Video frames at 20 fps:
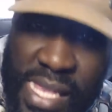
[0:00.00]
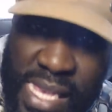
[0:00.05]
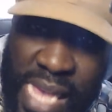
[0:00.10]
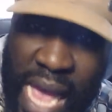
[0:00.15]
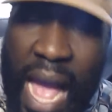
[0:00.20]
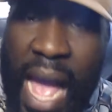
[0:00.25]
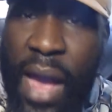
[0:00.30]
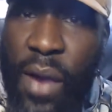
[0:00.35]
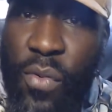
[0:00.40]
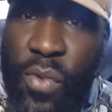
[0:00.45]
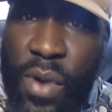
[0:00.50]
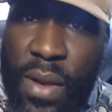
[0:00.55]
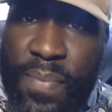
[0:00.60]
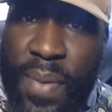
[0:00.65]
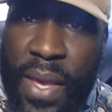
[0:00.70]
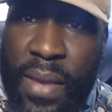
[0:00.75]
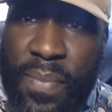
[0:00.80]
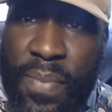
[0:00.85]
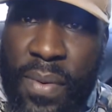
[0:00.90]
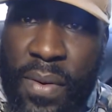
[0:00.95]
time with
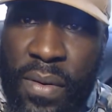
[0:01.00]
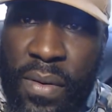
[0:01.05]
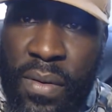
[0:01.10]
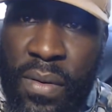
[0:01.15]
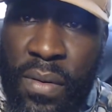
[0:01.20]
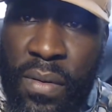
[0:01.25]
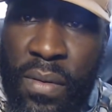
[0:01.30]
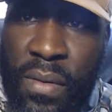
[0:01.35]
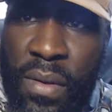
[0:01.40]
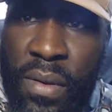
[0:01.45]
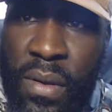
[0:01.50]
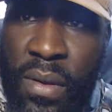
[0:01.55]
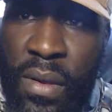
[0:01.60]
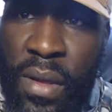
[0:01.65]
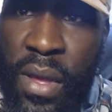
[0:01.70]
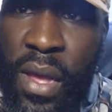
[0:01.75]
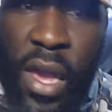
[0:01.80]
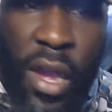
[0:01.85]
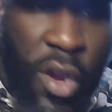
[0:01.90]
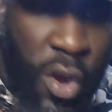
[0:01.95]
people.
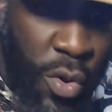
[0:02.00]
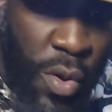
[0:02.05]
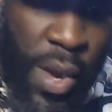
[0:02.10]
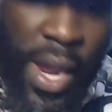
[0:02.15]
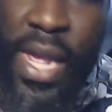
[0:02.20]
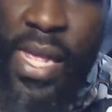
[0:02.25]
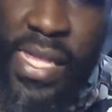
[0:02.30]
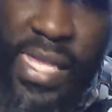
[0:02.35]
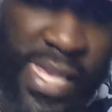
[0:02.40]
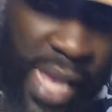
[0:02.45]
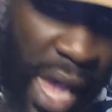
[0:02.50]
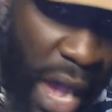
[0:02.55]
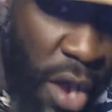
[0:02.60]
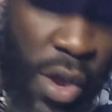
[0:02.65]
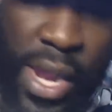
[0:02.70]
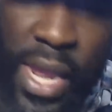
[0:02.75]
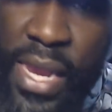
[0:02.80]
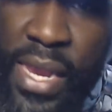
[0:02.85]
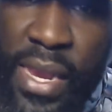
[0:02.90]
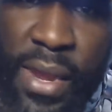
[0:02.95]
Quit
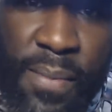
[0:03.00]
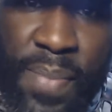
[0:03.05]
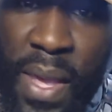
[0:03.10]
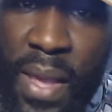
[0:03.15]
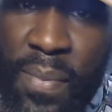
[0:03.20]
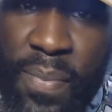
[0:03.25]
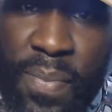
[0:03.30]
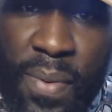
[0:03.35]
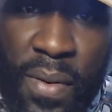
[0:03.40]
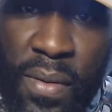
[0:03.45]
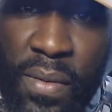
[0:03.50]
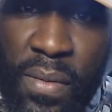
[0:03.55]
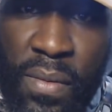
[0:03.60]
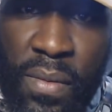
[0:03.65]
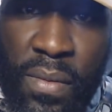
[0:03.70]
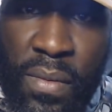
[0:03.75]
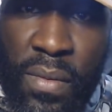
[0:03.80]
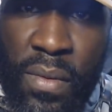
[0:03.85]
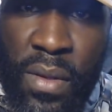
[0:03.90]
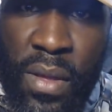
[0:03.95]
talking to people.
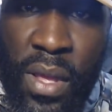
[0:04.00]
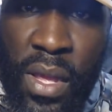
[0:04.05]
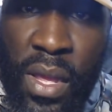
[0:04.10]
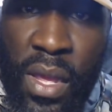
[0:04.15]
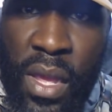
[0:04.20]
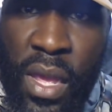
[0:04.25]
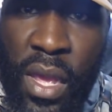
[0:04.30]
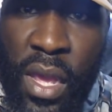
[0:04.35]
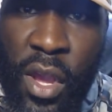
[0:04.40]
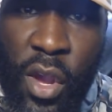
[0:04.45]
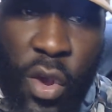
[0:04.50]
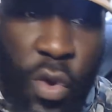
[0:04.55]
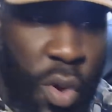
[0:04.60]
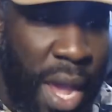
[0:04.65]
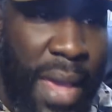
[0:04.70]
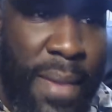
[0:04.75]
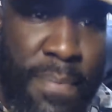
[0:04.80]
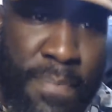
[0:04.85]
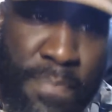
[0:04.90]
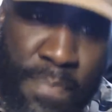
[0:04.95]

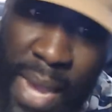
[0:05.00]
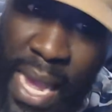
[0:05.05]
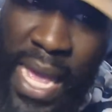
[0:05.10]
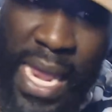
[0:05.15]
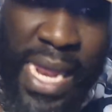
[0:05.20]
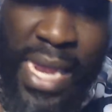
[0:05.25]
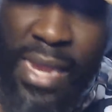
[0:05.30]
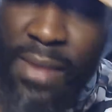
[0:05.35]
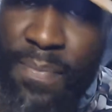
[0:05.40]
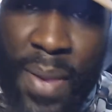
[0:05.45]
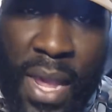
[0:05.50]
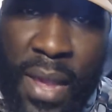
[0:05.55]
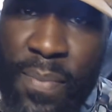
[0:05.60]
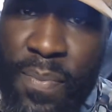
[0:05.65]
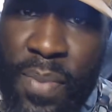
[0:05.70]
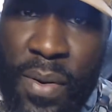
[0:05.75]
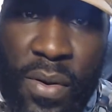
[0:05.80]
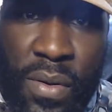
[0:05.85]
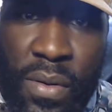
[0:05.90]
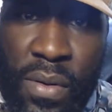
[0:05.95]
Quit bidding
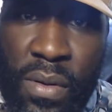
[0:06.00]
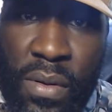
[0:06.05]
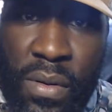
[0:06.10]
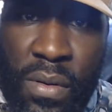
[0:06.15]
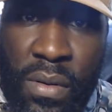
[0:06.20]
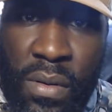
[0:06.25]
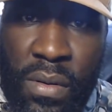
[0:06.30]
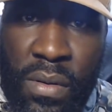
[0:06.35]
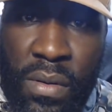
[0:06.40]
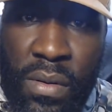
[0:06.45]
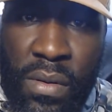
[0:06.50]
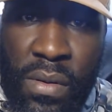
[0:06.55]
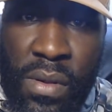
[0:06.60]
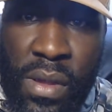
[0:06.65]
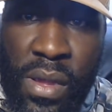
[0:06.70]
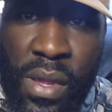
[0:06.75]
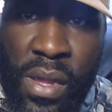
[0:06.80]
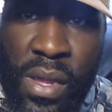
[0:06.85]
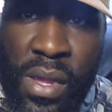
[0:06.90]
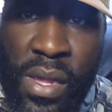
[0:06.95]
people.
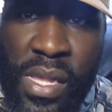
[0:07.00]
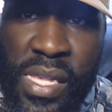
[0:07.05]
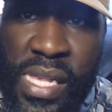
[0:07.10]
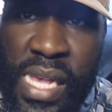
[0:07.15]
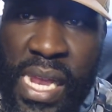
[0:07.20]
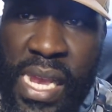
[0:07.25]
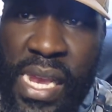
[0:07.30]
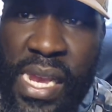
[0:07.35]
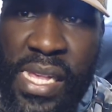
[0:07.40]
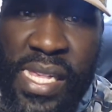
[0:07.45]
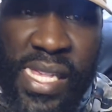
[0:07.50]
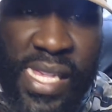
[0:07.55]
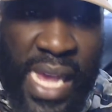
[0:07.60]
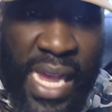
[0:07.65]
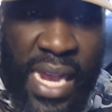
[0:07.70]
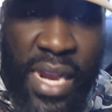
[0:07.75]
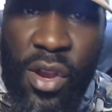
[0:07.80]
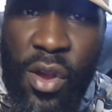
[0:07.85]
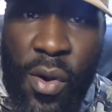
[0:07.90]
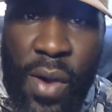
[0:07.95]
Send a
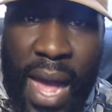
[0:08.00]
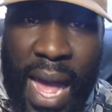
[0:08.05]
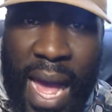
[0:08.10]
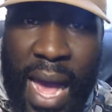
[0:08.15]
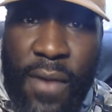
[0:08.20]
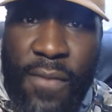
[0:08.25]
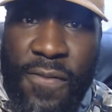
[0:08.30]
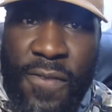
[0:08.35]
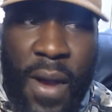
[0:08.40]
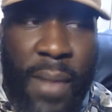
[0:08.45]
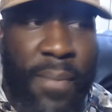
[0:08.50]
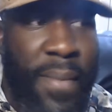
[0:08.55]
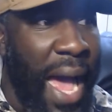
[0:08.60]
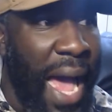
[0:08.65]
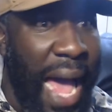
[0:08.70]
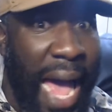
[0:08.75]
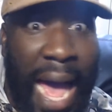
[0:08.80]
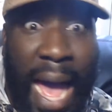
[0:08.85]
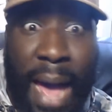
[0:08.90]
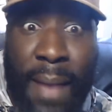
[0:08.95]
signal out from a
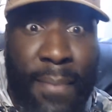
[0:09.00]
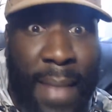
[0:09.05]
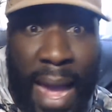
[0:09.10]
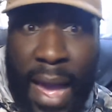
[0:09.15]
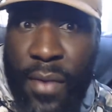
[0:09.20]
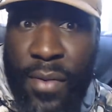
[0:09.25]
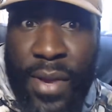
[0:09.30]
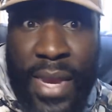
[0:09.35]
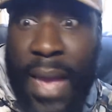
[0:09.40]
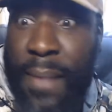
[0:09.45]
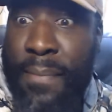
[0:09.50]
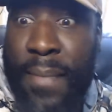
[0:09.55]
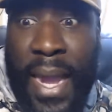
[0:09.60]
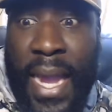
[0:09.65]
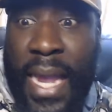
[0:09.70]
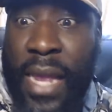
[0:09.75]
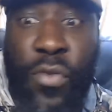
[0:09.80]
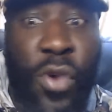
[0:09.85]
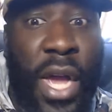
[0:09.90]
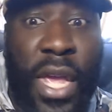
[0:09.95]
high mountain. That
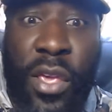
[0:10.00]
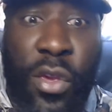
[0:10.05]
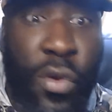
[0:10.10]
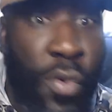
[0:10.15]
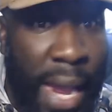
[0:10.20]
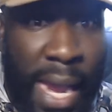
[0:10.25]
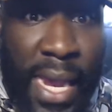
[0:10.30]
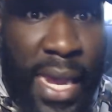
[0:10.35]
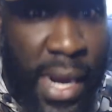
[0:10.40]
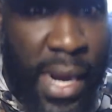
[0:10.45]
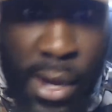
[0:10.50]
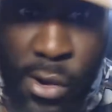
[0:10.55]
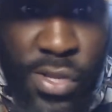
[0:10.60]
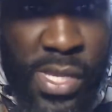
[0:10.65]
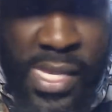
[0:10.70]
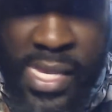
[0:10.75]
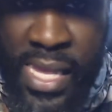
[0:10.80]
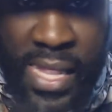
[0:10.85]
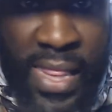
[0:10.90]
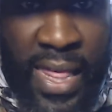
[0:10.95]
means what? You ain't
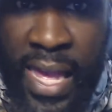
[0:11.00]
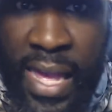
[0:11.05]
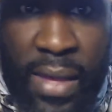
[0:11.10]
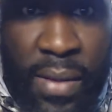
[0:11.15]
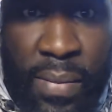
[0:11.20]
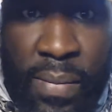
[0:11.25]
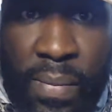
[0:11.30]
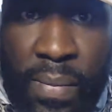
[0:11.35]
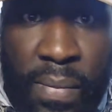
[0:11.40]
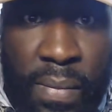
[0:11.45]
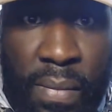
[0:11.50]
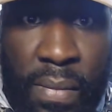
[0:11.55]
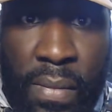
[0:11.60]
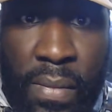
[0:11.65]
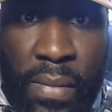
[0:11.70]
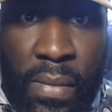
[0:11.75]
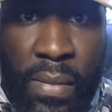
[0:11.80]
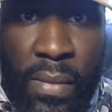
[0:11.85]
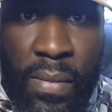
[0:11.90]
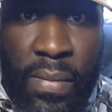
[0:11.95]
close to them.
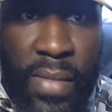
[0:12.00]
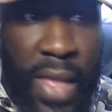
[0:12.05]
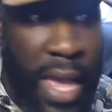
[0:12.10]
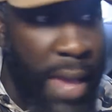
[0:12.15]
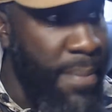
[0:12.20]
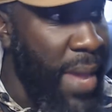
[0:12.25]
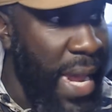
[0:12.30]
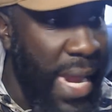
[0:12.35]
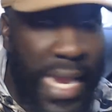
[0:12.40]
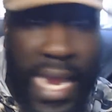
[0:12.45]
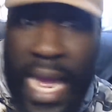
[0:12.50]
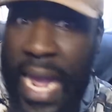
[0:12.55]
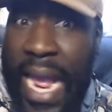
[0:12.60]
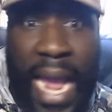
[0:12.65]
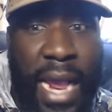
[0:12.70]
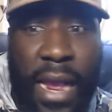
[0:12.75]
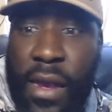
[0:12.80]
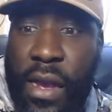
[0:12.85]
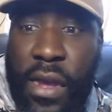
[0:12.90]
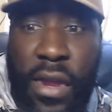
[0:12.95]
That means they
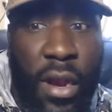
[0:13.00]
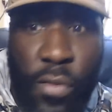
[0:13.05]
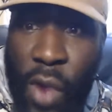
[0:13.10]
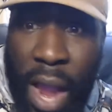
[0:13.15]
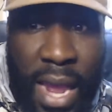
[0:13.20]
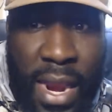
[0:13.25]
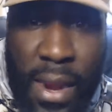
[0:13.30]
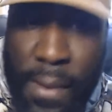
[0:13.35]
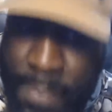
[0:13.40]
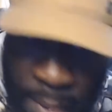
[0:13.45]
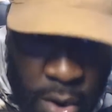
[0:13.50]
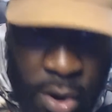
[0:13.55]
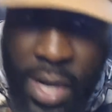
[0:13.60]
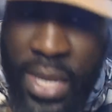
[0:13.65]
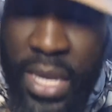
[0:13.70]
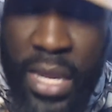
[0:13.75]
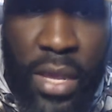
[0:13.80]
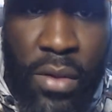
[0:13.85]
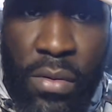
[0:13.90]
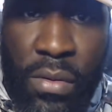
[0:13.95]
ain't right up
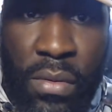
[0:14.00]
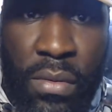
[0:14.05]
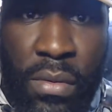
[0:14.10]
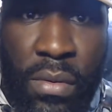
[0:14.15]
on you.